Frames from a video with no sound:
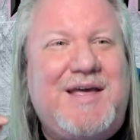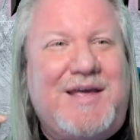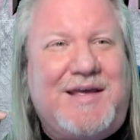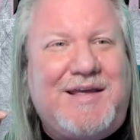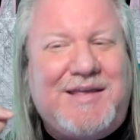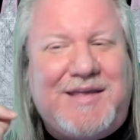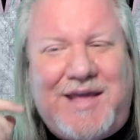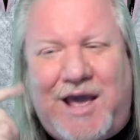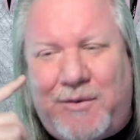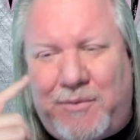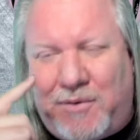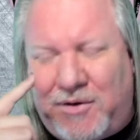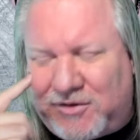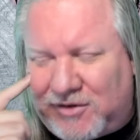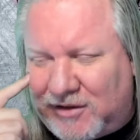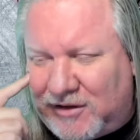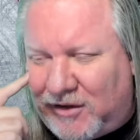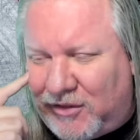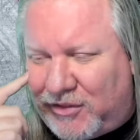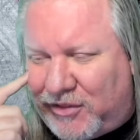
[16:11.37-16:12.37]
yeah, it was
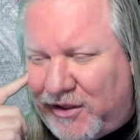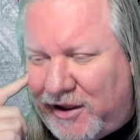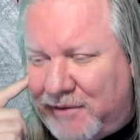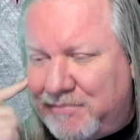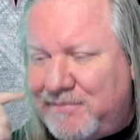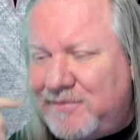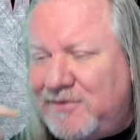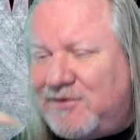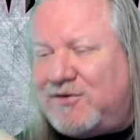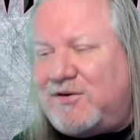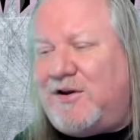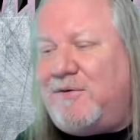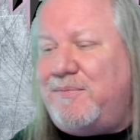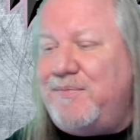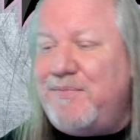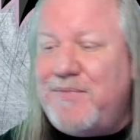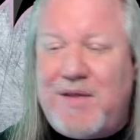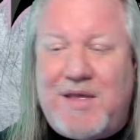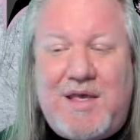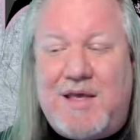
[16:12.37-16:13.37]
a little thin. So,
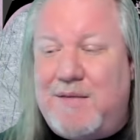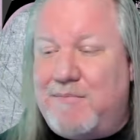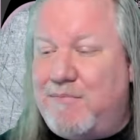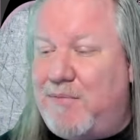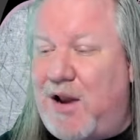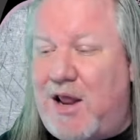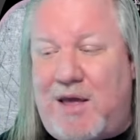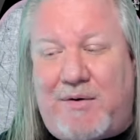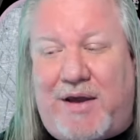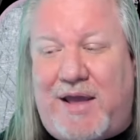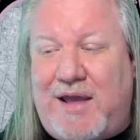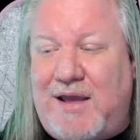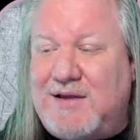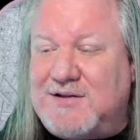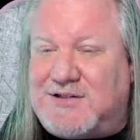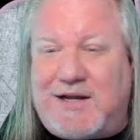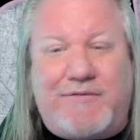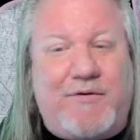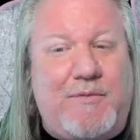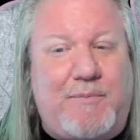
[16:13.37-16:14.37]
but anyway,
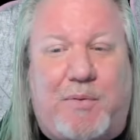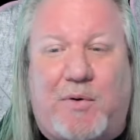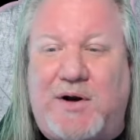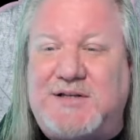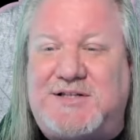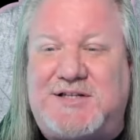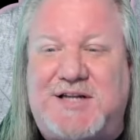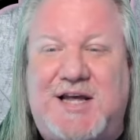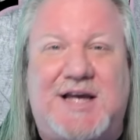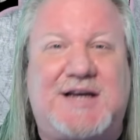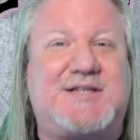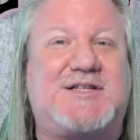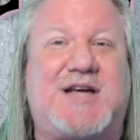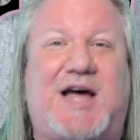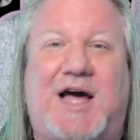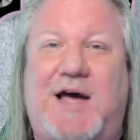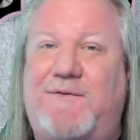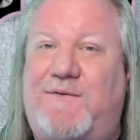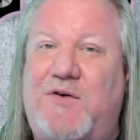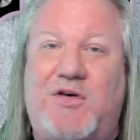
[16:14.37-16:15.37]
7.6.
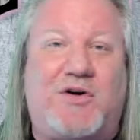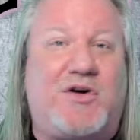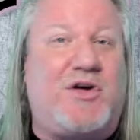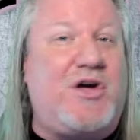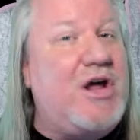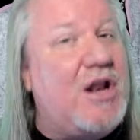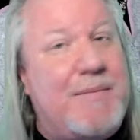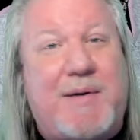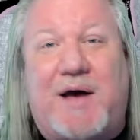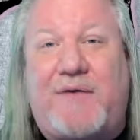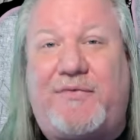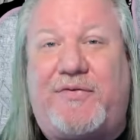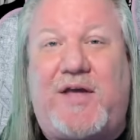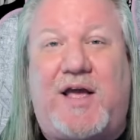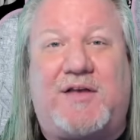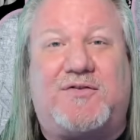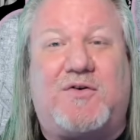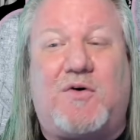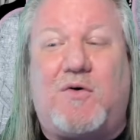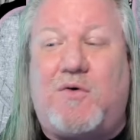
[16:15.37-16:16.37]
I feel good about
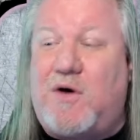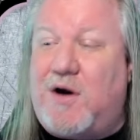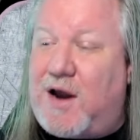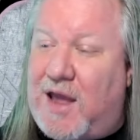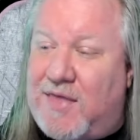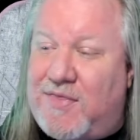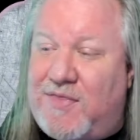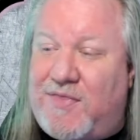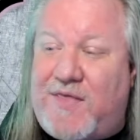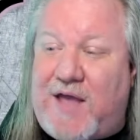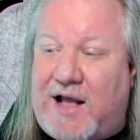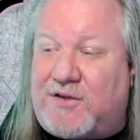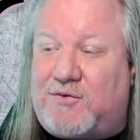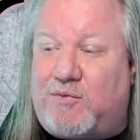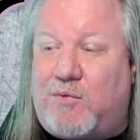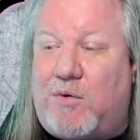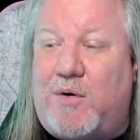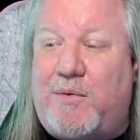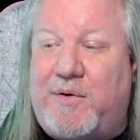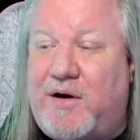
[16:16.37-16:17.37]
that score, and
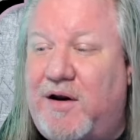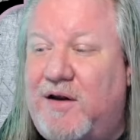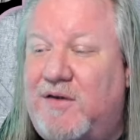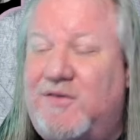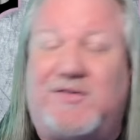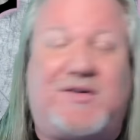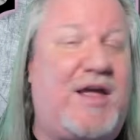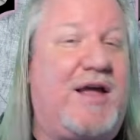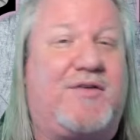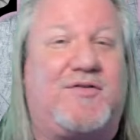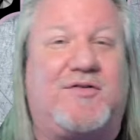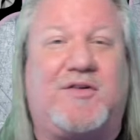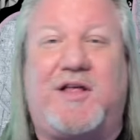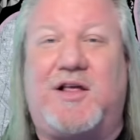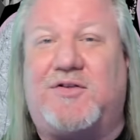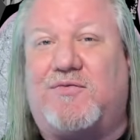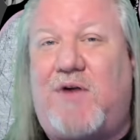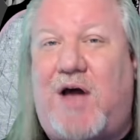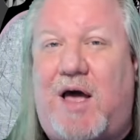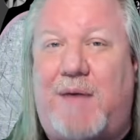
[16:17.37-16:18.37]
that's where we're going to stay. So
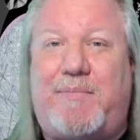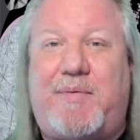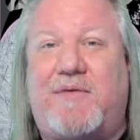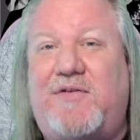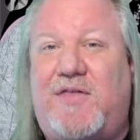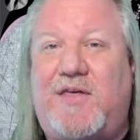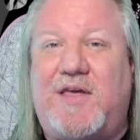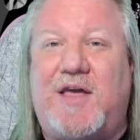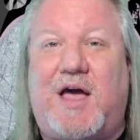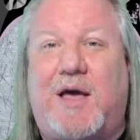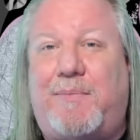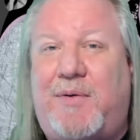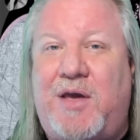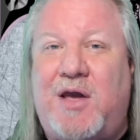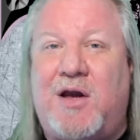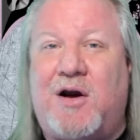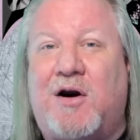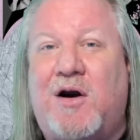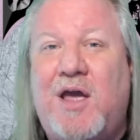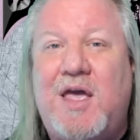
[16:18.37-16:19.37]
let's wrap everything up
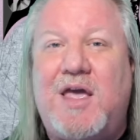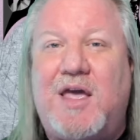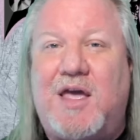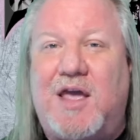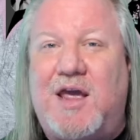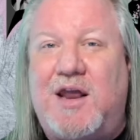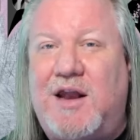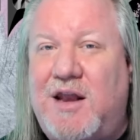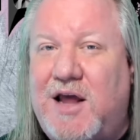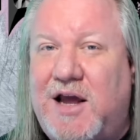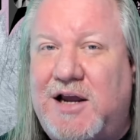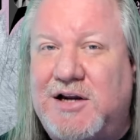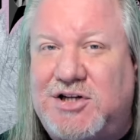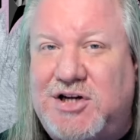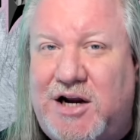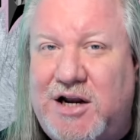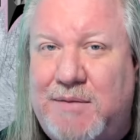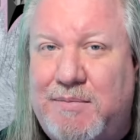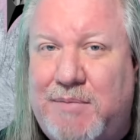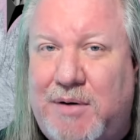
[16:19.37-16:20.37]
here in a nice
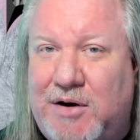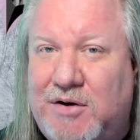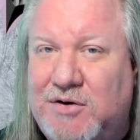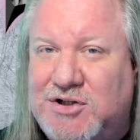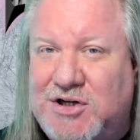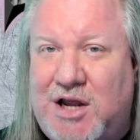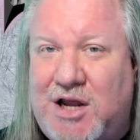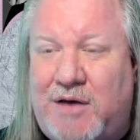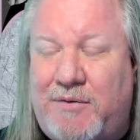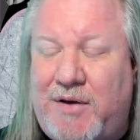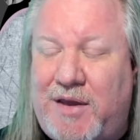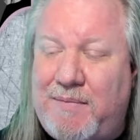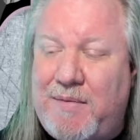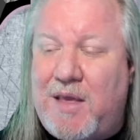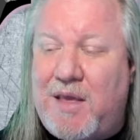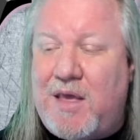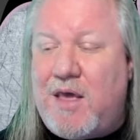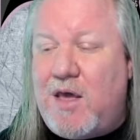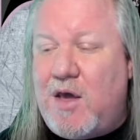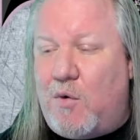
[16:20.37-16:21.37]
shiny bow, shall we?
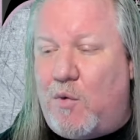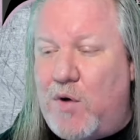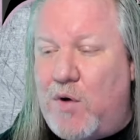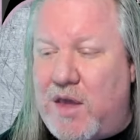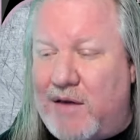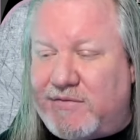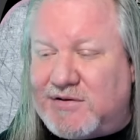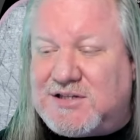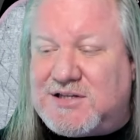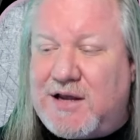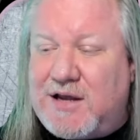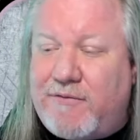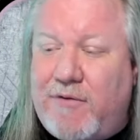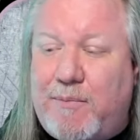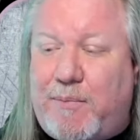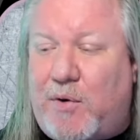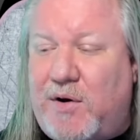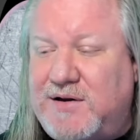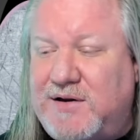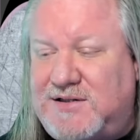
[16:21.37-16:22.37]
We have a
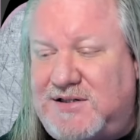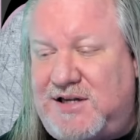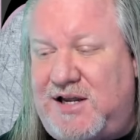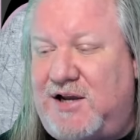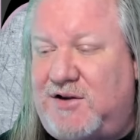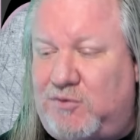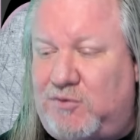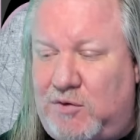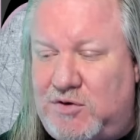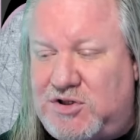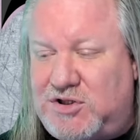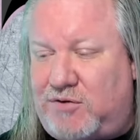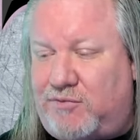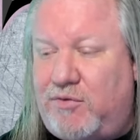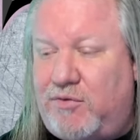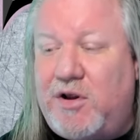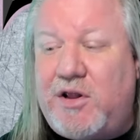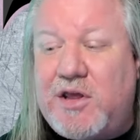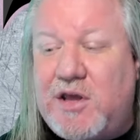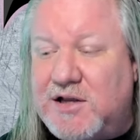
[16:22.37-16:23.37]
7.6, which is a
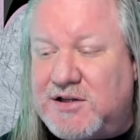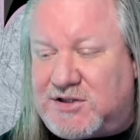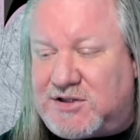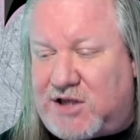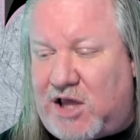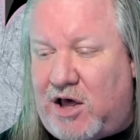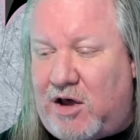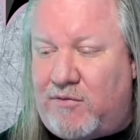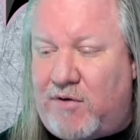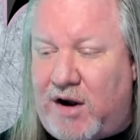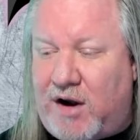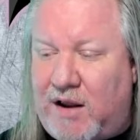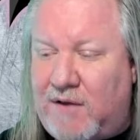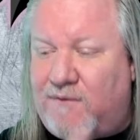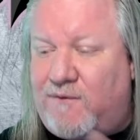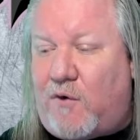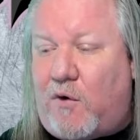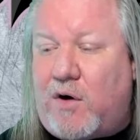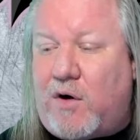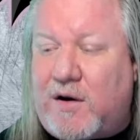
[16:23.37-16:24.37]
really good skill rating,
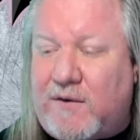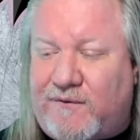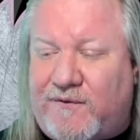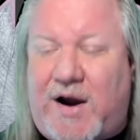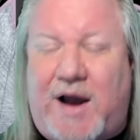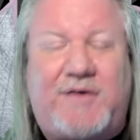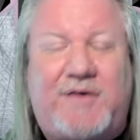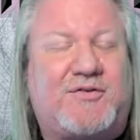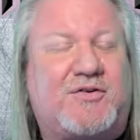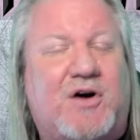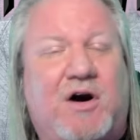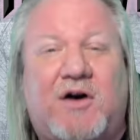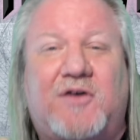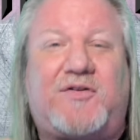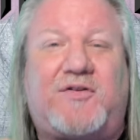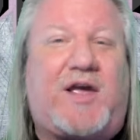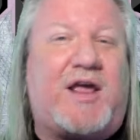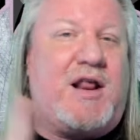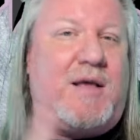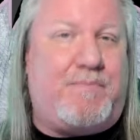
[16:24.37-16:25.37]
4 to 5
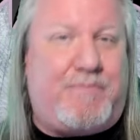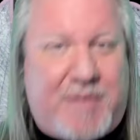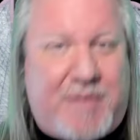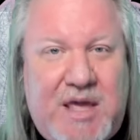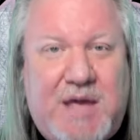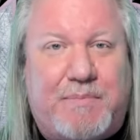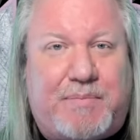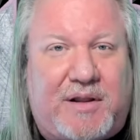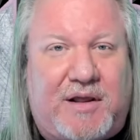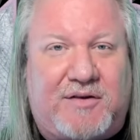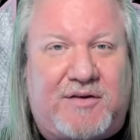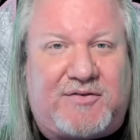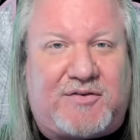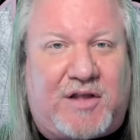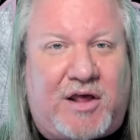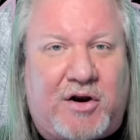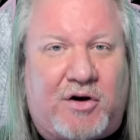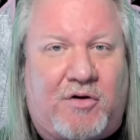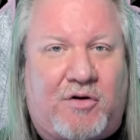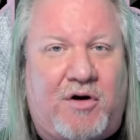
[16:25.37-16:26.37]
stars, and a B+
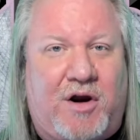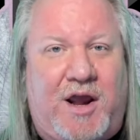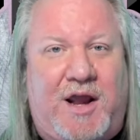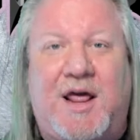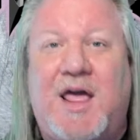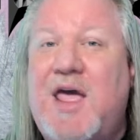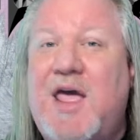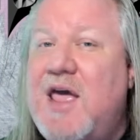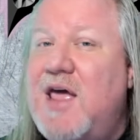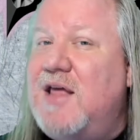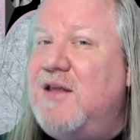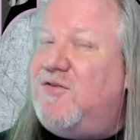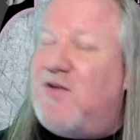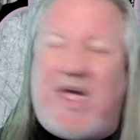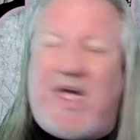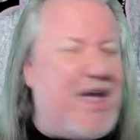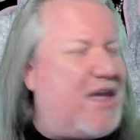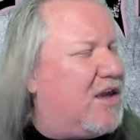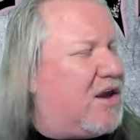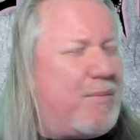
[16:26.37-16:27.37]
letter grade.
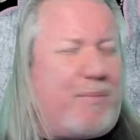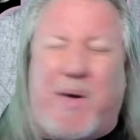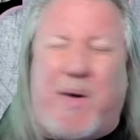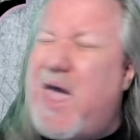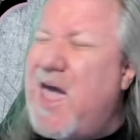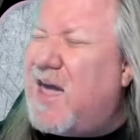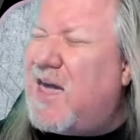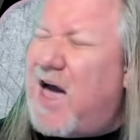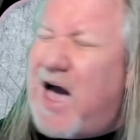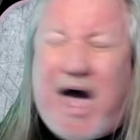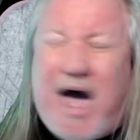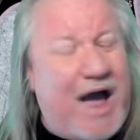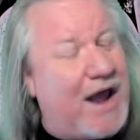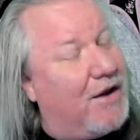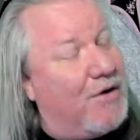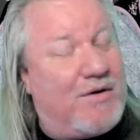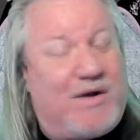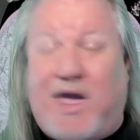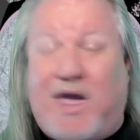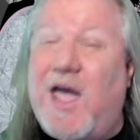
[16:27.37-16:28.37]
Take your pick. I
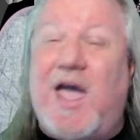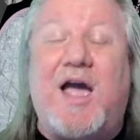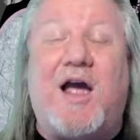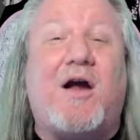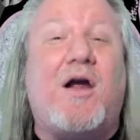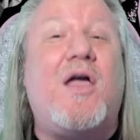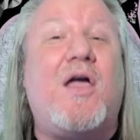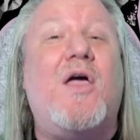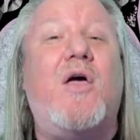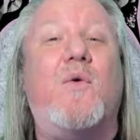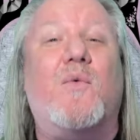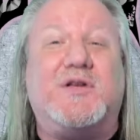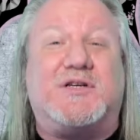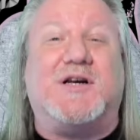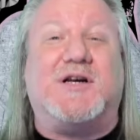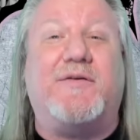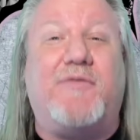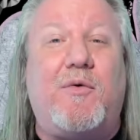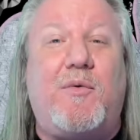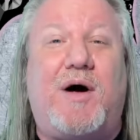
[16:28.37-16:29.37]
don't care.
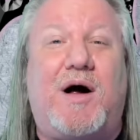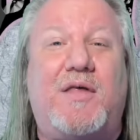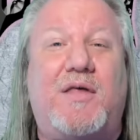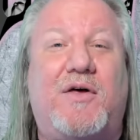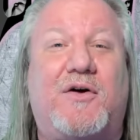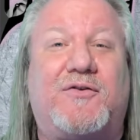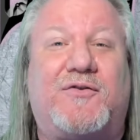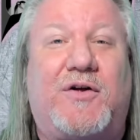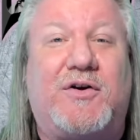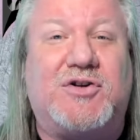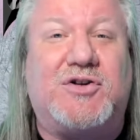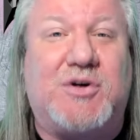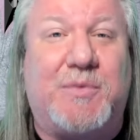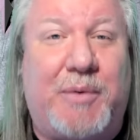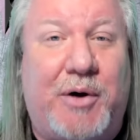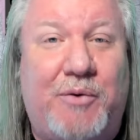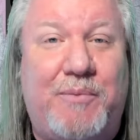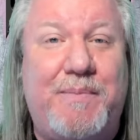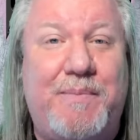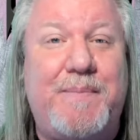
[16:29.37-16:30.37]
Whichever one of those floats your
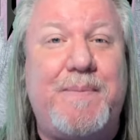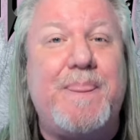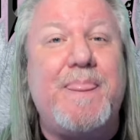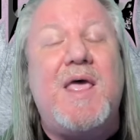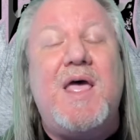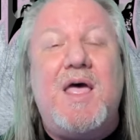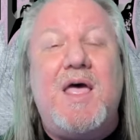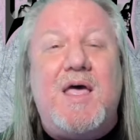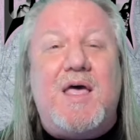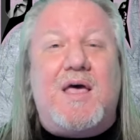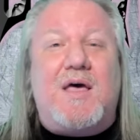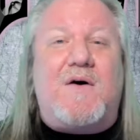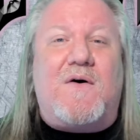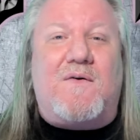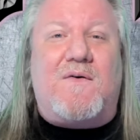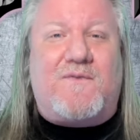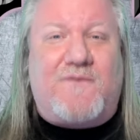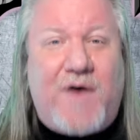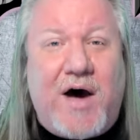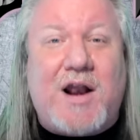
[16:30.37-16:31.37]
boat.
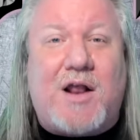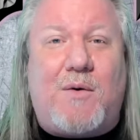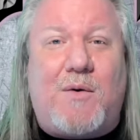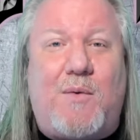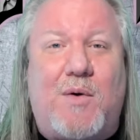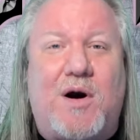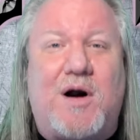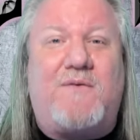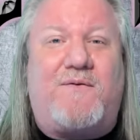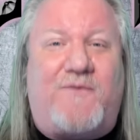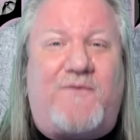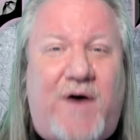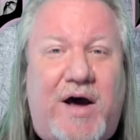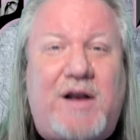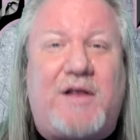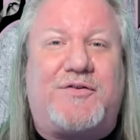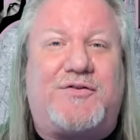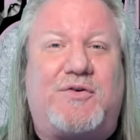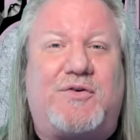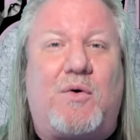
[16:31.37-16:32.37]
Final word,
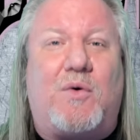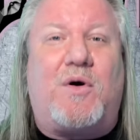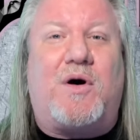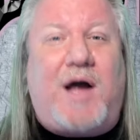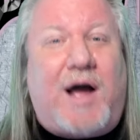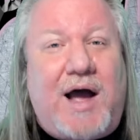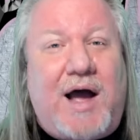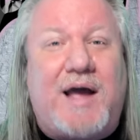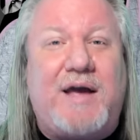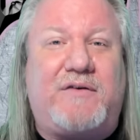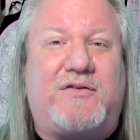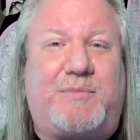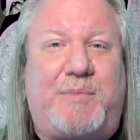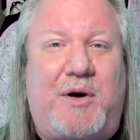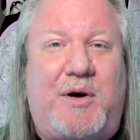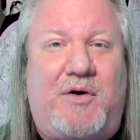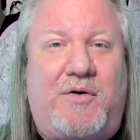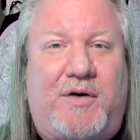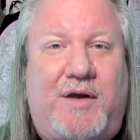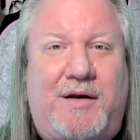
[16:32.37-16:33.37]
final score, I have
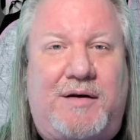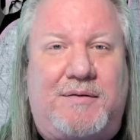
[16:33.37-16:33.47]
spoken.